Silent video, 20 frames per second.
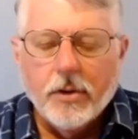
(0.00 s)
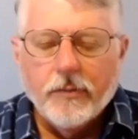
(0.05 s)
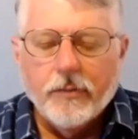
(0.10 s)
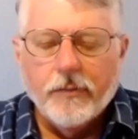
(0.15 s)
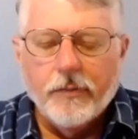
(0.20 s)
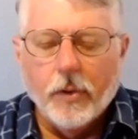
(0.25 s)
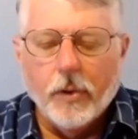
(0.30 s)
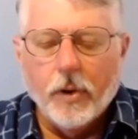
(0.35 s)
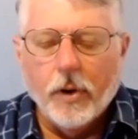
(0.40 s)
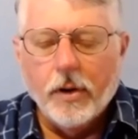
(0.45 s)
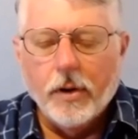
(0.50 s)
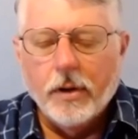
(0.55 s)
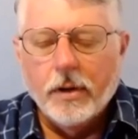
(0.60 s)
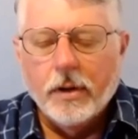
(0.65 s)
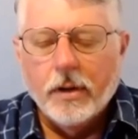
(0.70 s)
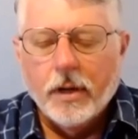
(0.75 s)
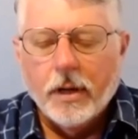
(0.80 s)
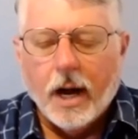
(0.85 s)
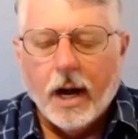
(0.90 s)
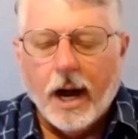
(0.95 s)
for
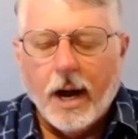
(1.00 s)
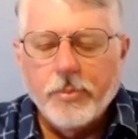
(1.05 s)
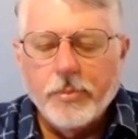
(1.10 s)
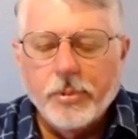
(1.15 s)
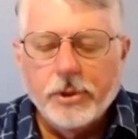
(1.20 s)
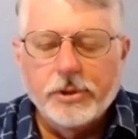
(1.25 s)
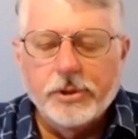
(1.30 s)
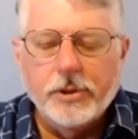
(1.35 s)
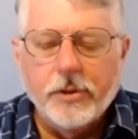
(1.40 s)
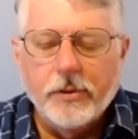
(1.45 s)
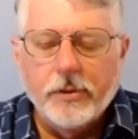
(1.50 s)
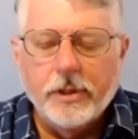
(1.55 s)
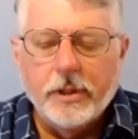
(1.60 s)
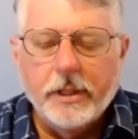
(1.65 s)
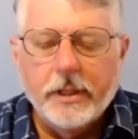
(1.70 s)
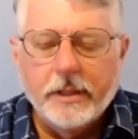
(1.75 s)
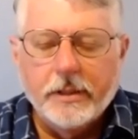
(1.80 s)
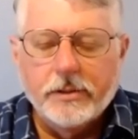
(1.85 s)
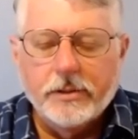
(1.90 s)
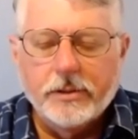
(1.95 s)

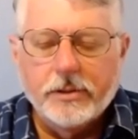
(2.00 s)
opportunities